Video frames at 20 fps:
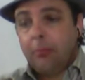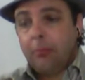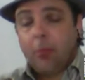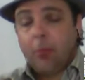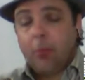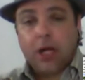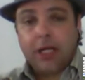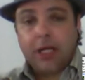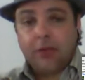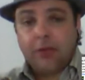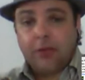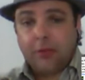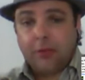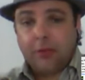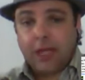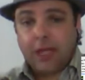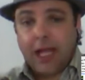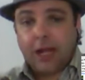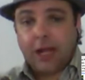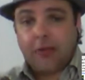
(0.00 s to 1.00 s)
marketing for
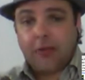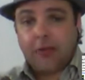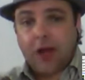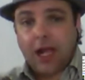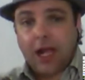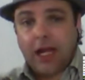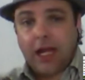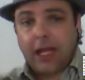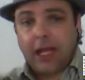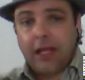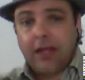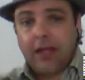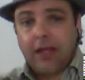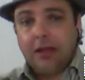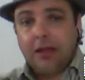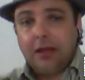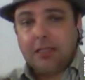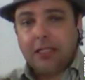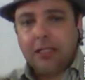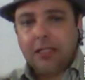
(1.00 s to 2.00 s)
Black Friday,
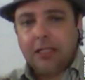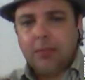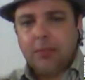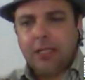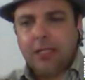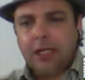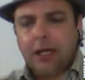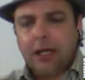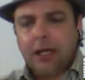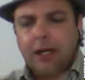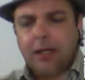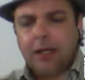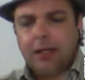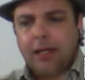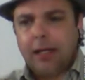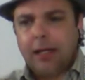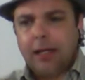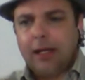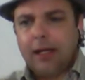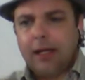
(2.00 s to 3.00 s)
said to me,
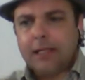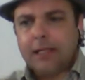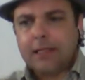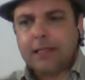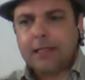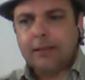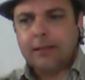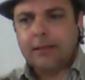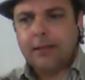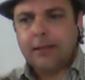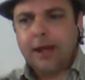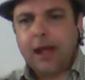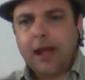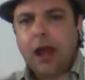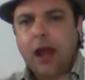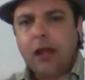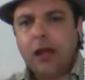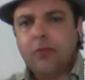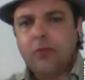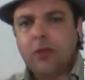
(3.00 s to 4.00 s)
Dennis,
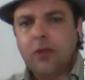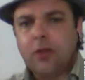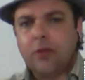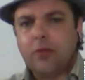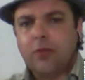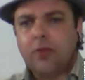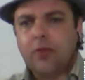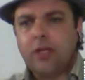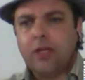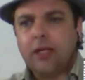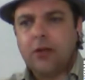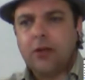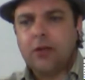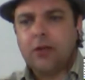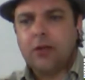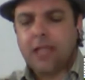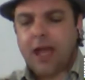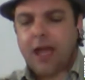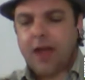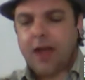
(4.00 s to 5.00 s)
none of your
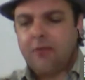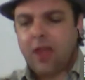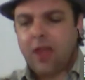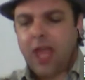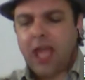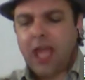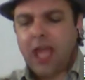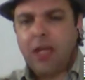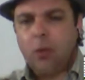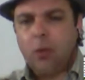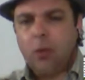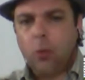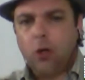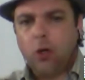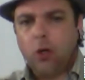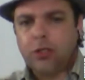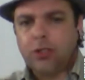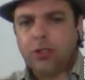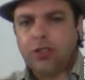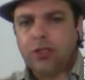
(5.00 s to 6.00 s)
videos have any
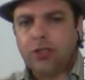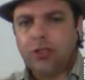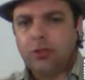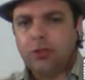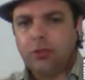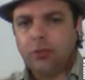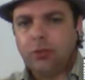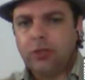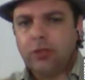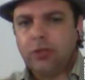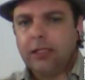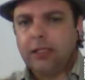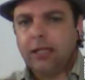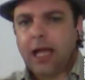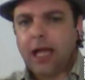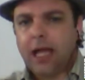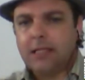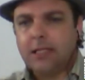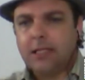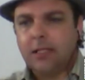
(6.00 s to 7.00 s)
words. You do
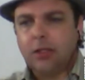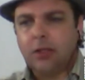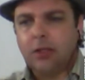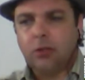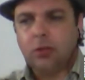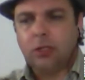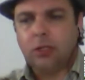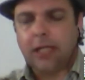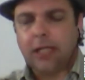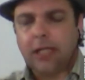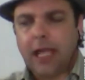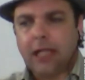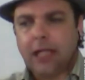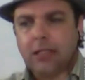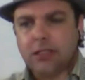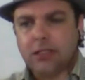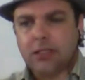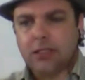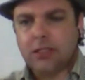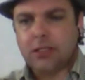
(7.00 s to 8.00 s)
realize that Google
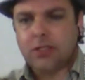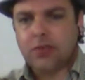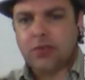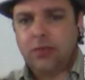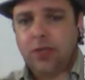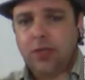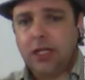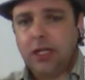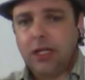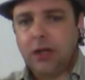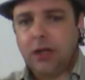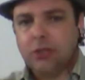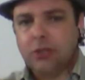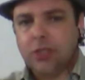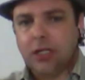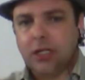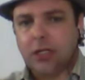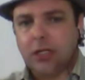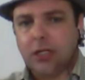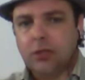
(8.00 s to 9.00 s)
can't search
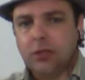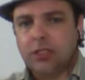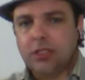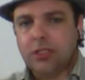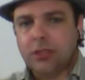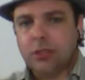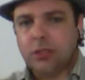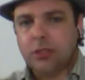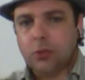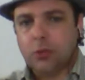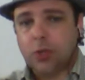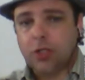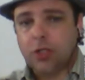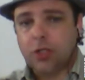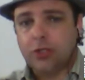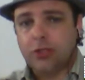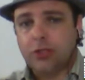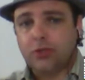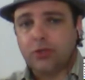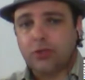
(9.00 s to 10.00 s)
videos; it can only search
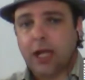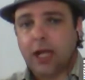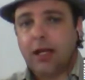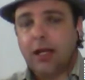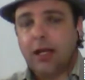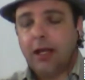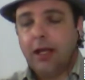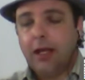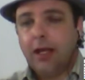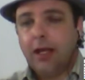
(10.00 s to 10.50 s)
words, right?